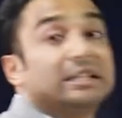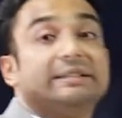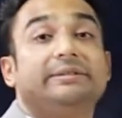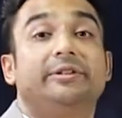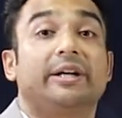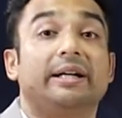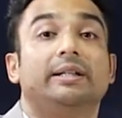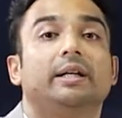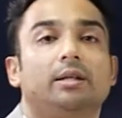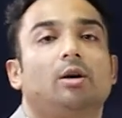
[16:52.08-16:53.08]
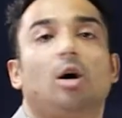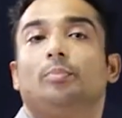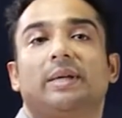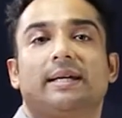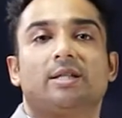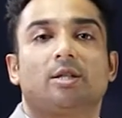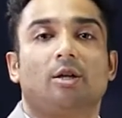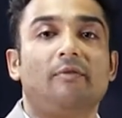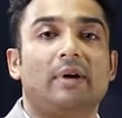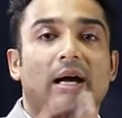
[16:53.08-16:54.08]
a dreaded complication
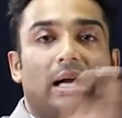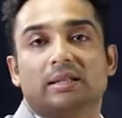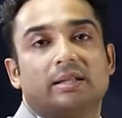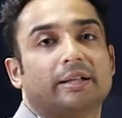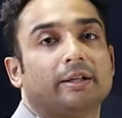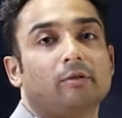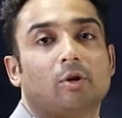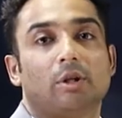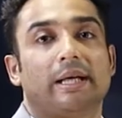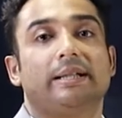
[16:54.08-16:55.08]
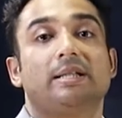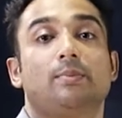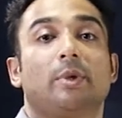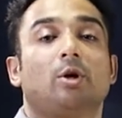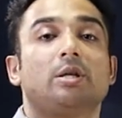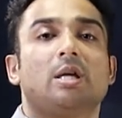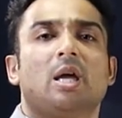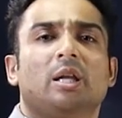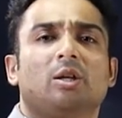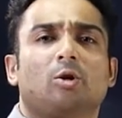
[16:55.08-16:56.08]
of ulcerative colitis because
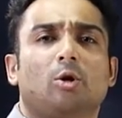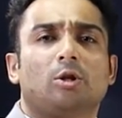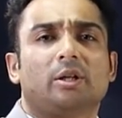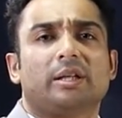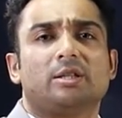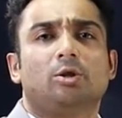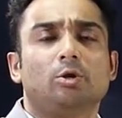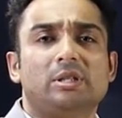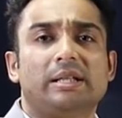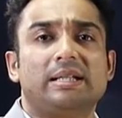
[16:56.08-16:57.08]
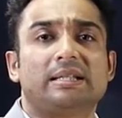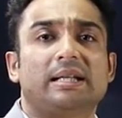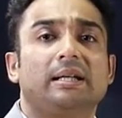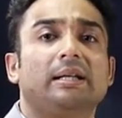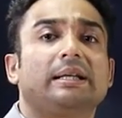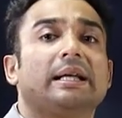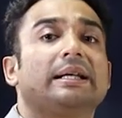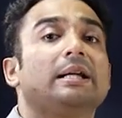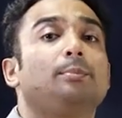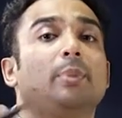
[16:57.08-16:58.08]
the colon gets hugely distended, can
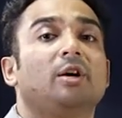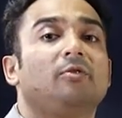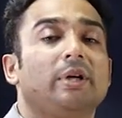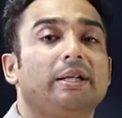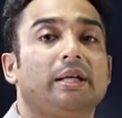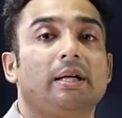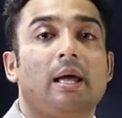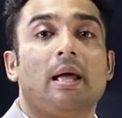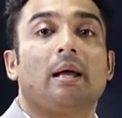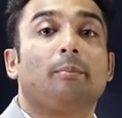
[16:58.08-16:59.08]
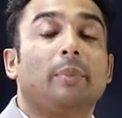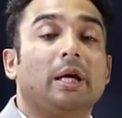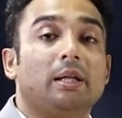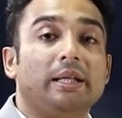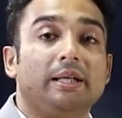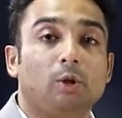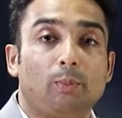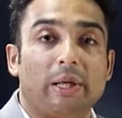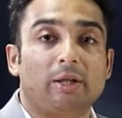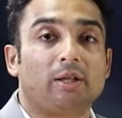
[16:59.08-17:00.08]
get perforated, lead to
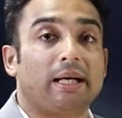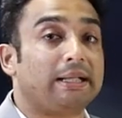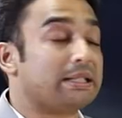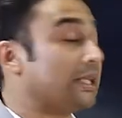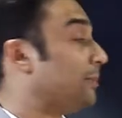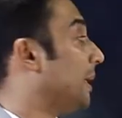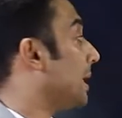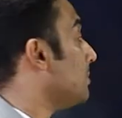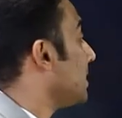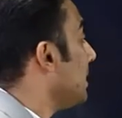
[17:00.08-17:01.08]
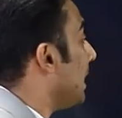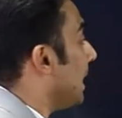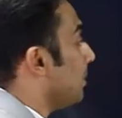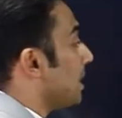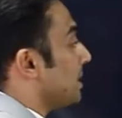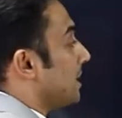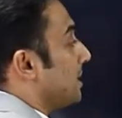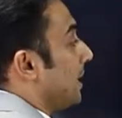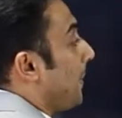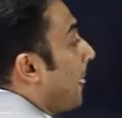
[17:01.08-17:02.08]
peritonitis. It becomes an
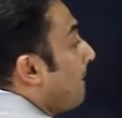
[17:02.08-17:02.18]
emergency.